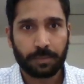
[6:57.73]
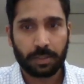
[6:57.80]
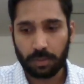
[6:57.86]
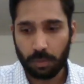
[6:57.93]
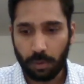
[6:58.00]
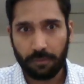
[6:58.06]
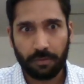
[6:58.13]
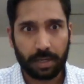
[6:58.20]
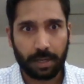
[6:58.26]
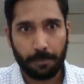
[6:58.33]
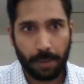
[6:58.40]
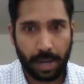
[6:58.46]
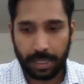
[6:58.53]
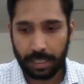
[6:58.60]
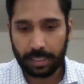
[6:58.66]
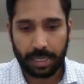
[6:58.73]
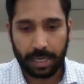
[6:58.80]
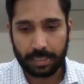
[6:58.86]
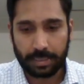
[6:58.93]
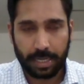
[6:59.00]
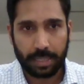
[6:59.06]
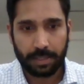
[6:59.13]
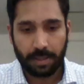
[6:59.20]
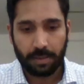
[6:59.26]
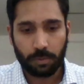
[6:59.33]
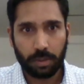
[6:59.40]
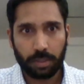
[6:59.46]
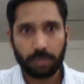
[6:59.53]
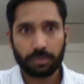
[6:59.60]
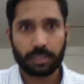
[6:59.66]
So for combining the data set,
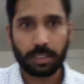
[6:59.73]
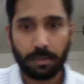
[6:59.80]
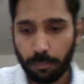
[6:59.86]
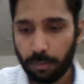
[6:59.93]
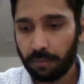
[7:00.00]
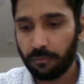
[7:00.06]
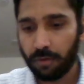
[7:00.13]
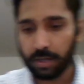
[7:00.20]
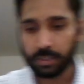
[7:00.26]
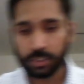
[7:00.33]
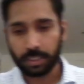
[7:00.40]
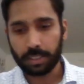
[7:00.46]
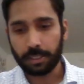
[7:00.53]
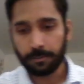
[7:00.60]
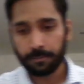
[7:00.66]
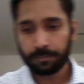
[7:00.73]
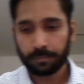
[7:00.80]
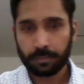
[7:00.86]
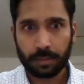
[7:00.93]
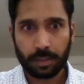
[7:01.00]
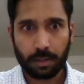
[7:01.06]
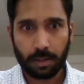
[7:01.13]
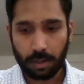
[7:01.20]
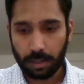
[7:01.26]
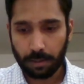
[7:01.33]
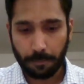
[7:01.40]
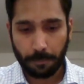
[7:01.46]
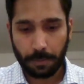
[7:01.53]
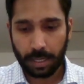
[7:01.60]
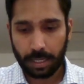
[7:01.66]
we're going to use a simple function called
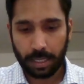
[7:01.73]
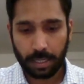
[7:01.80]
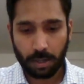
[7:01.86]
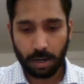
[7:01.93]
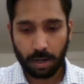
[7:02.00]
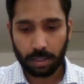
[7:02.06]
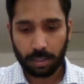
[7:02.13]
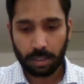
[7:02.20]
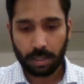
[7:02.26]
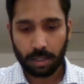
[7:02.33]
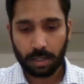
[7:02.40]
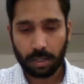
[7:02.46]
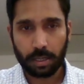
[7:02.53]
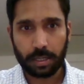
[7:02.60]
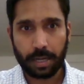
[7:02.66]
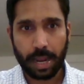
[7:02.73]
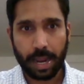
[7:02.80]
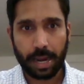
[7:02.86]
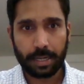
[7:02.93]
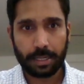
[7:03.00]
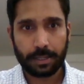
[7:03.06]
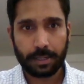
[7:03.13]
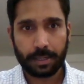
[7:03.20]
pd.concat